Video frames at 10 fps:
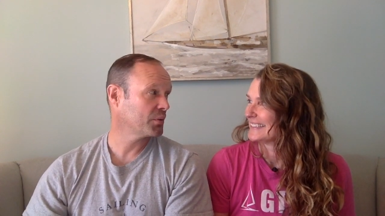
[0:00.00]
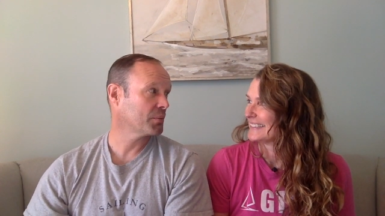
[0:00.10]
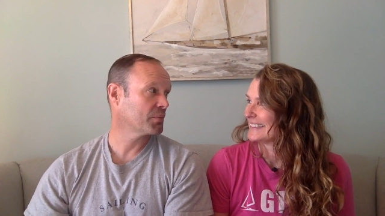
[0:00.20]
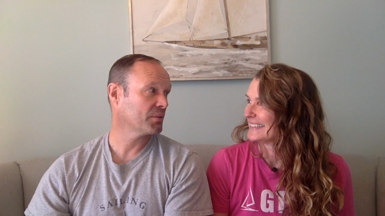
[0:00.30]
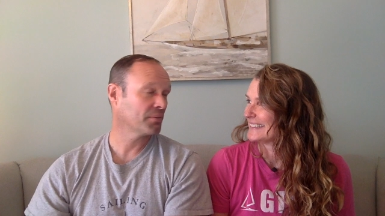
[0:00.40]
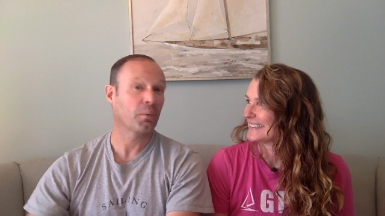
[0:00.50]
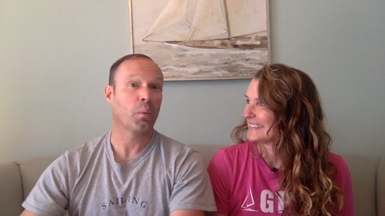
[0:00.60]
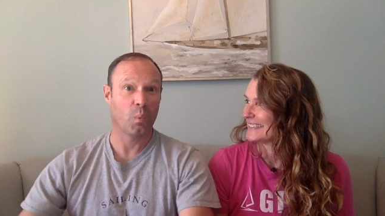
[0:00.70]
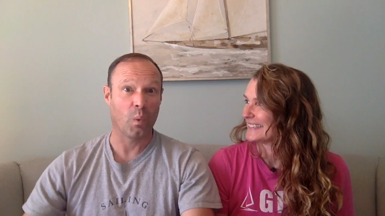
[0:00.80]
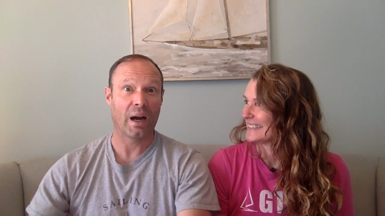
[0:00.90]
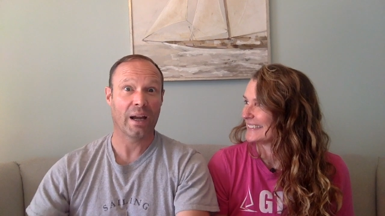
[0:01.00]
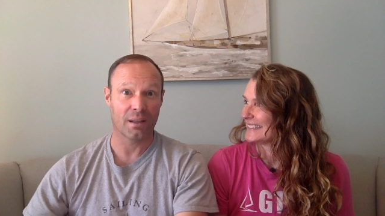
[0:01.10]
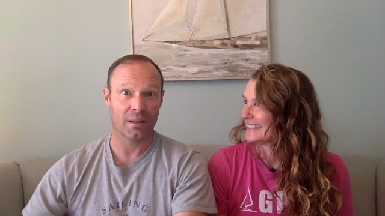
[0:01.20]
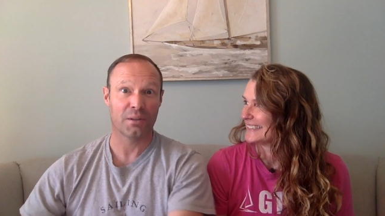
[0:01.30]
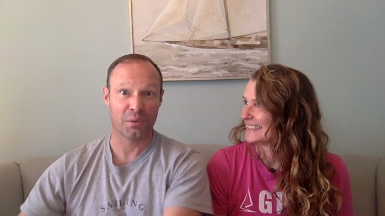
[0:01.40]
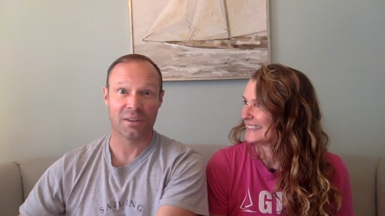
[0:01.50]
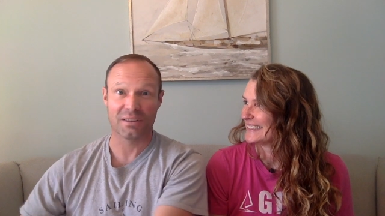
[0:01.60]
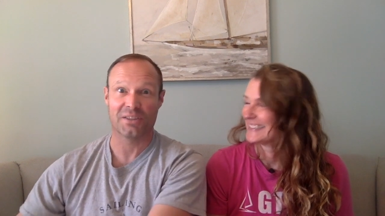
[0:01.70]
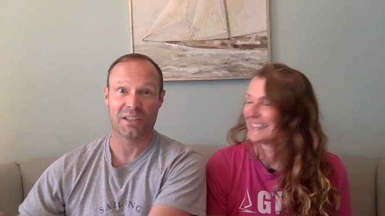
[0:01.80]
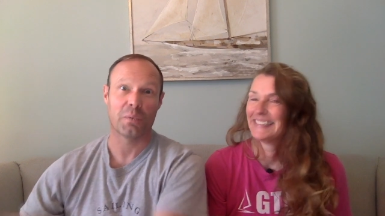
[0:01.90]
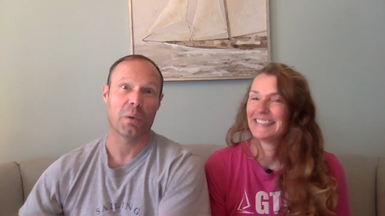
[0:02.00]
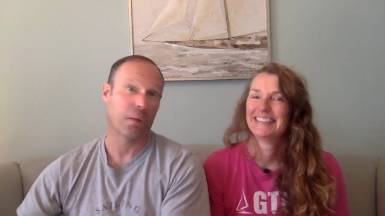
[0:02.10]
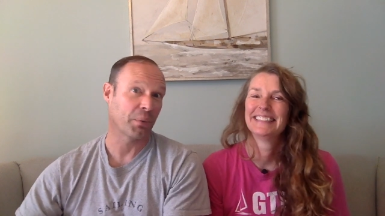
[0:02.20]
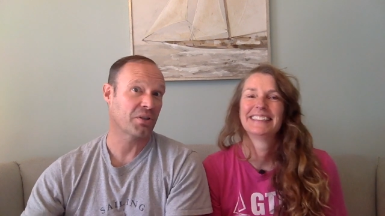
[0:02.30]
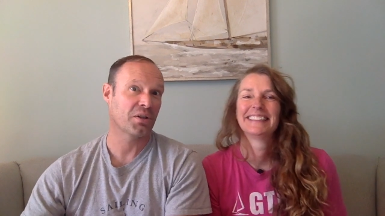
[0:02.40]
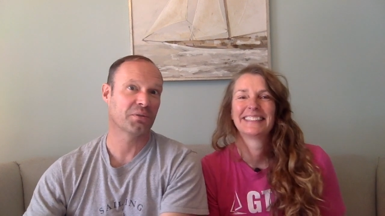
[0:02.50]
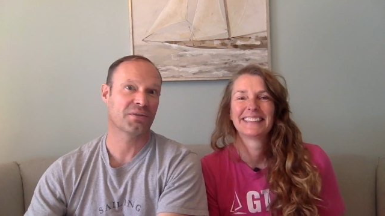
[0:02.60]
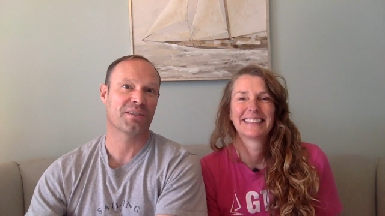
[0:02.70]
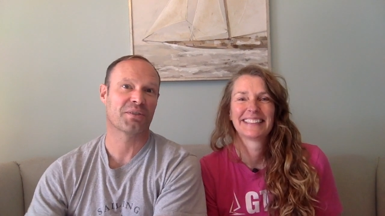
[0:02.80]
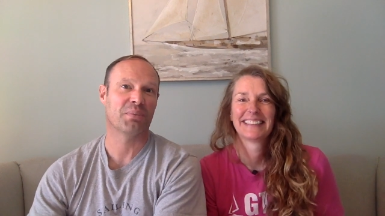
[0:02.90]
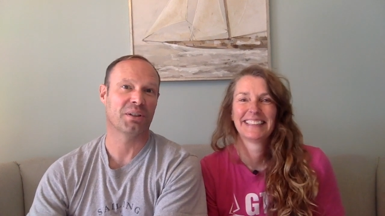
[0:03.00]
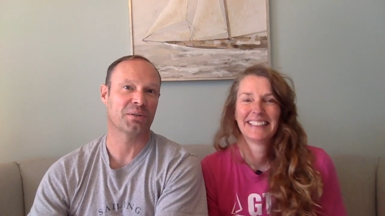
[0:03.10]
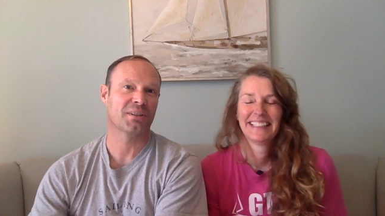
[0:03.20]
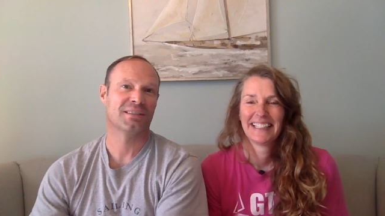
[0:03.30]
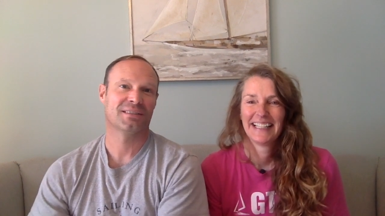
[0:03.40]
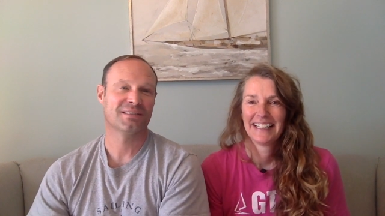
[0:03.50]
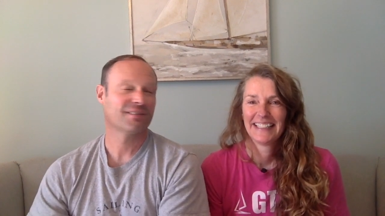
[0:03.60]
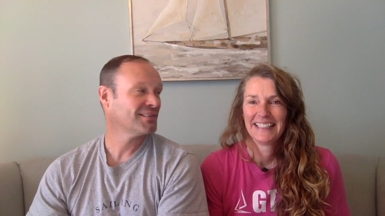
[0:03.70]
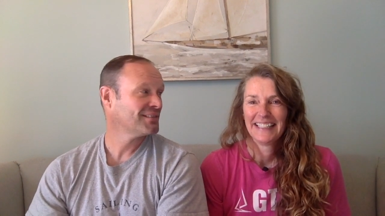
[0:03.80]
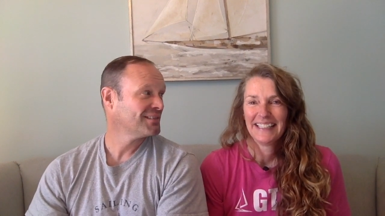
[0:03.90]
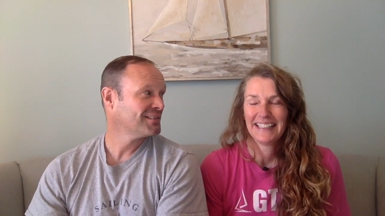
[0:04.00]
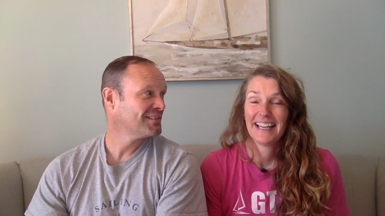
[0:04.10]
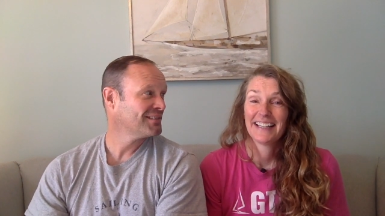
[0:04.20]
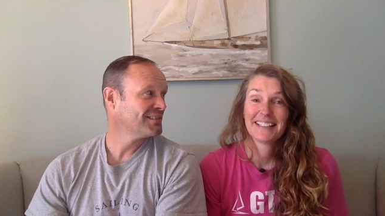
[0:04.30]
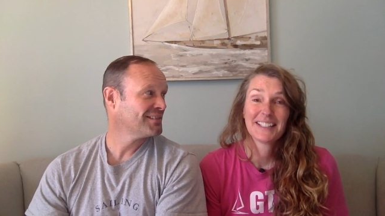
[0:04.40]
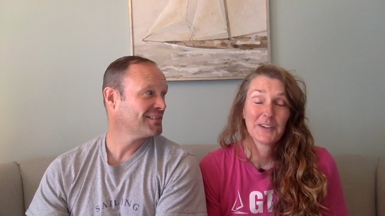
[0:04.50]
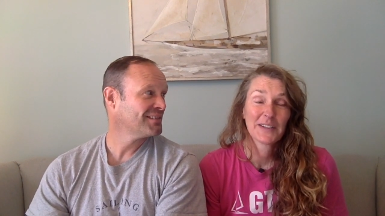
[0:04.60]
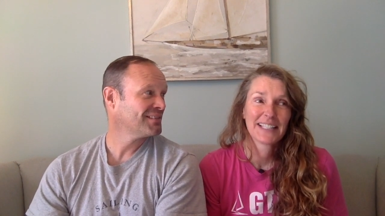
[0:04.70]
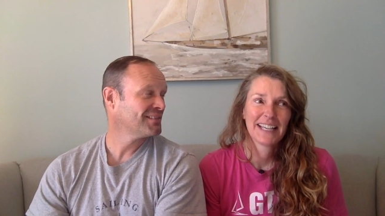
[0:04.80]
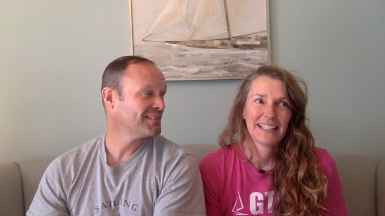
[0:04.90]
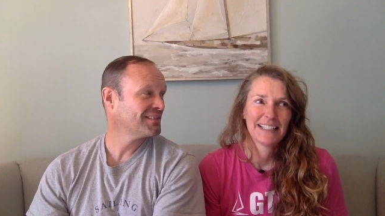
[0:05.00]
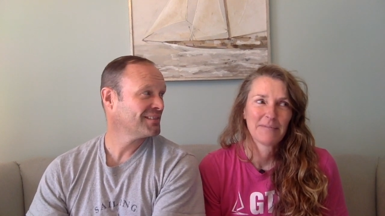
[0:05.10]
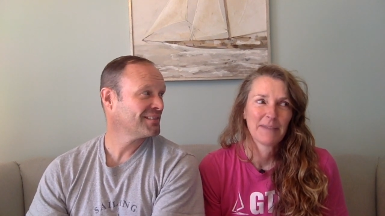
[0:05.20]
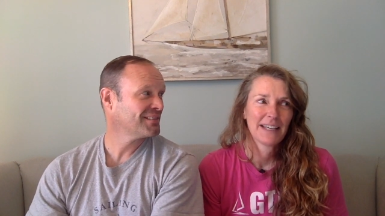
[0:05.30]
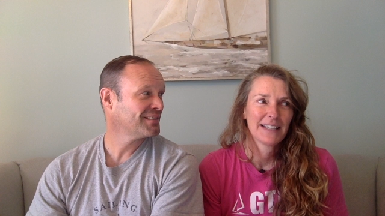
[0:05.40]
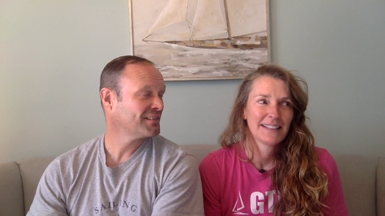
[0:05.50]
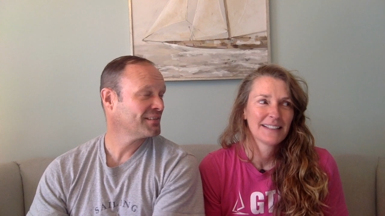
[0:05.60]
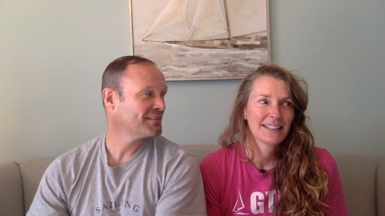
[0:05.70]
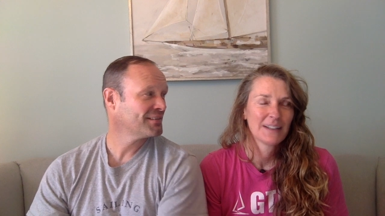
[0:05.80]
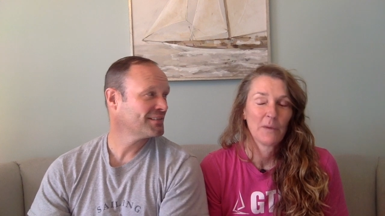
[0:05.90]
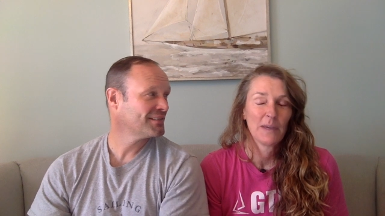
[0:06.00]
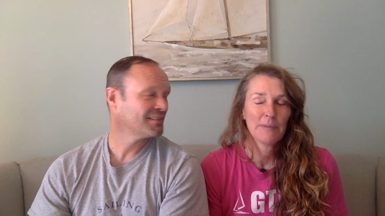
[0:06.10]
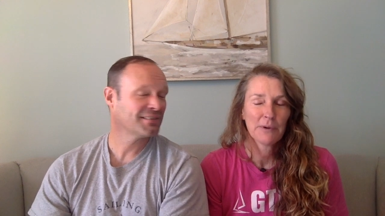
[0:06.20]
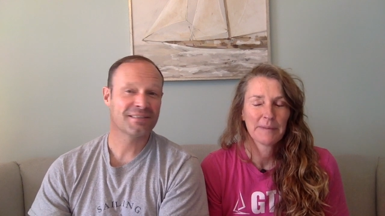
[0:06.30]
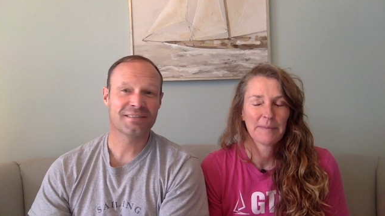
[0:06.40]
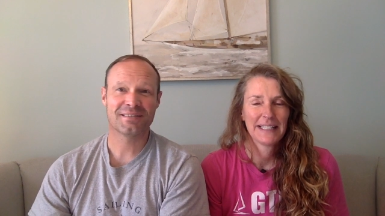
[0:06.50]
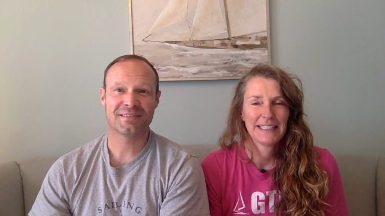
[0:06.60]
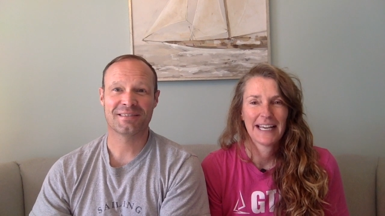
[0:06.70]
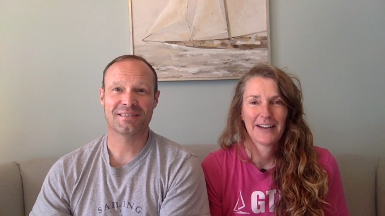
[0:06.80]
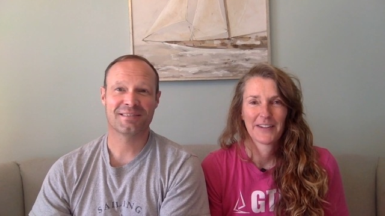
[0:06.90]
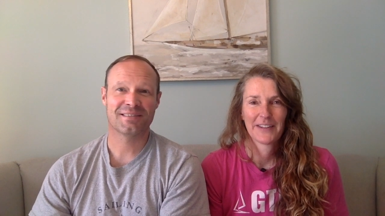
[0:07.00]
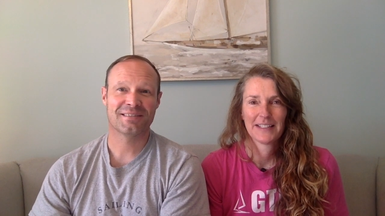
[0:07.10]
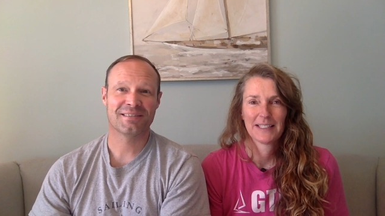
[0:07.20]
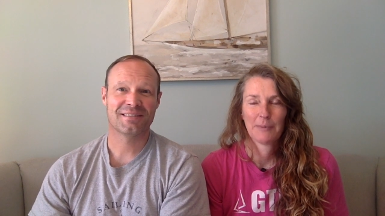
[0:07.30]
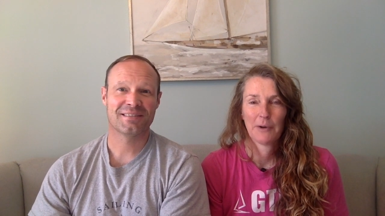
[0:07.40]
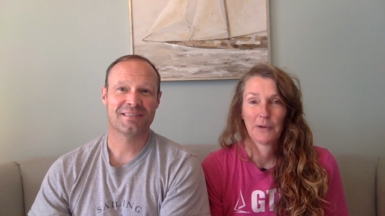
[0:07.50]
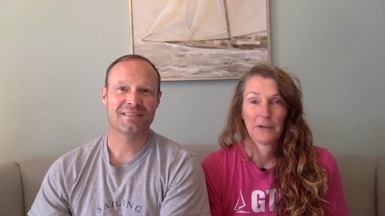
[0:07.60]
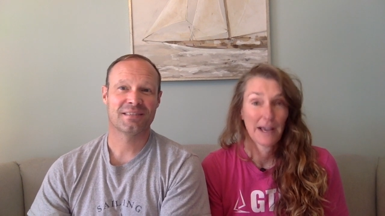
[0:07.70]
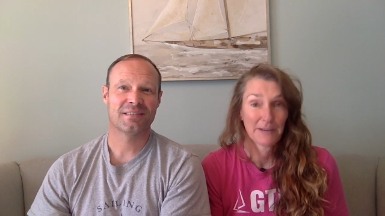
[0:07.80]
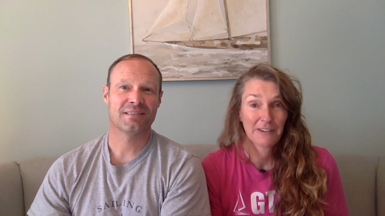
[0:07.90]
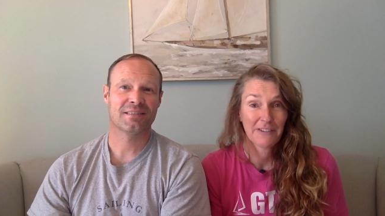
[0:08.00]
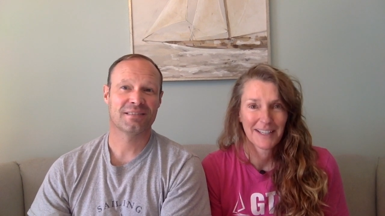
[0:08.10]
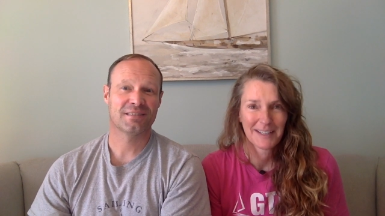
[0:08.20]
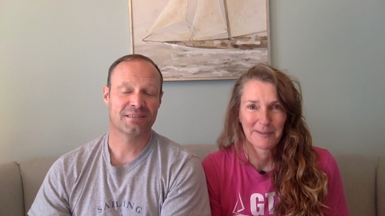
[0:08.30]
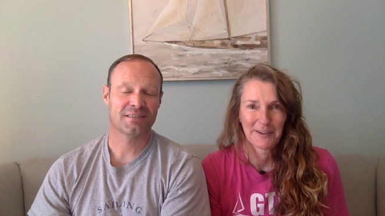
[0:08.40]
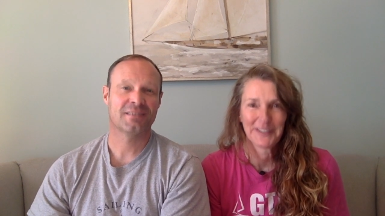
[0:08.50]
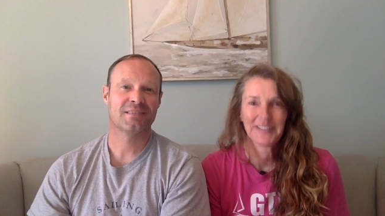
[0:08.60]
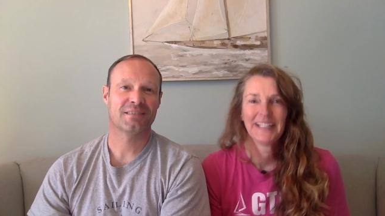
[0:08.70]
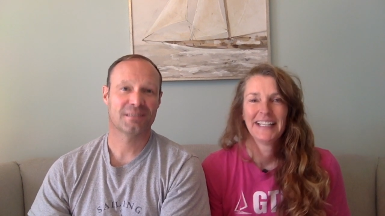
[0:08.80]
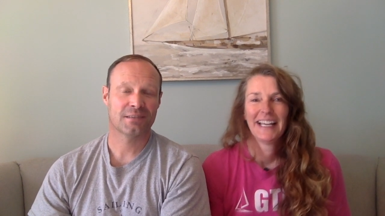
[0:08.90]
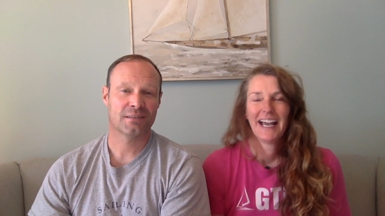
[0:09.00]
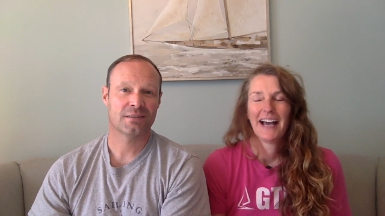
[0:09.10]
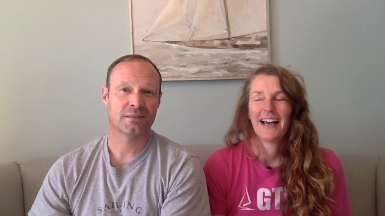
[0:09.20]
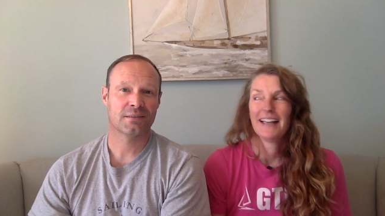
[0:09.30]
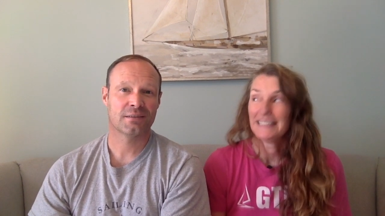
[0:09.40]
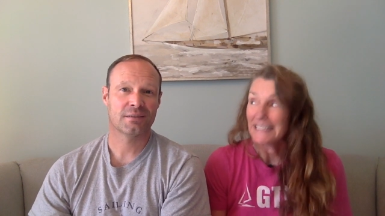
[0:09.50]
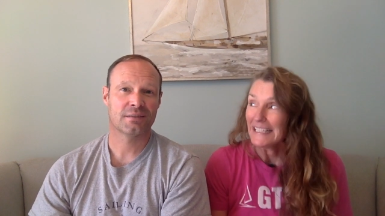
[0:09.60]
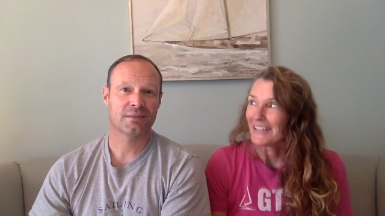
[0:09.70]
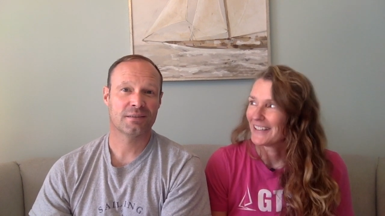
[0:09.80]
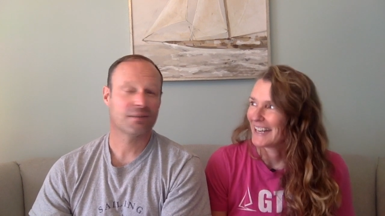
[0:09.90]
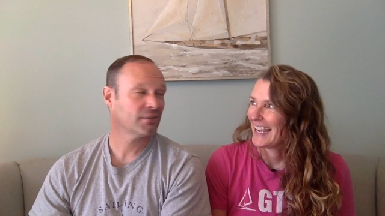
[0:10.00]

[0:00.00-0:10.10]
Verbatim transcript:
Speaker 1: in terms of why you can see why we chose this boat.
Speaker 2: Yeah, it's so exciting because we put money down on this boat, non-refundable, a year and a